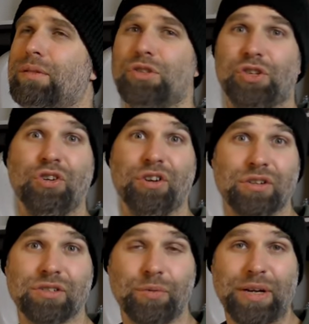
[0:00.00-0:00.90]

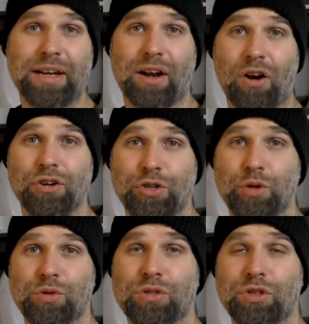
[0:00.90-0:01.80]
sugars really are
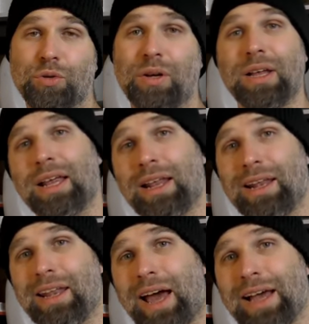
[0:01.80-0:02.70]
used to
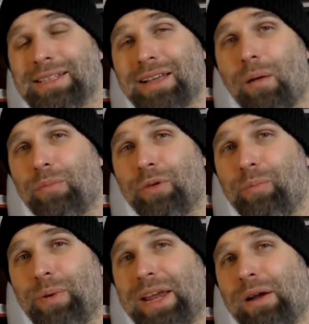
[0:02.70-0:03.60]
light up the
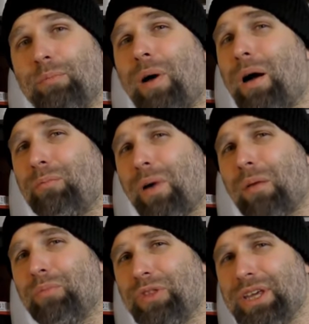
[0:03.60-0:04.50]
beer, bump
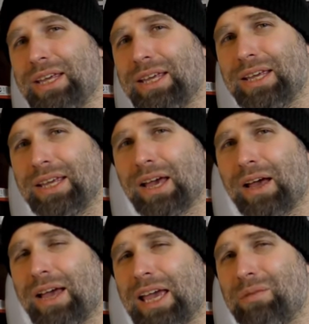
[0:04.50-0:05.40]
up the
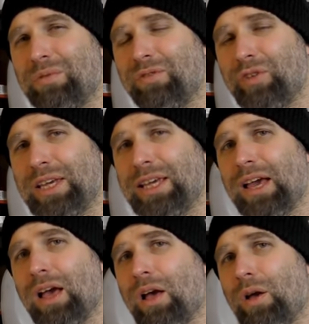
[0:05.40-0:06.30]

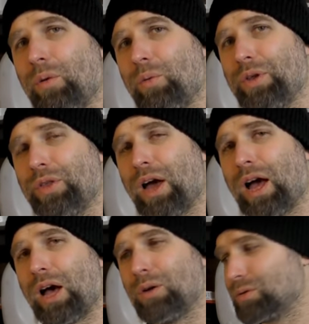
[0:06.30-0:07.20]
ABV
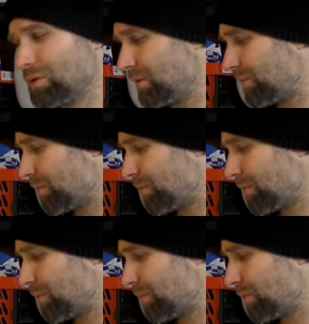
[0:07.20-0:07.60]
without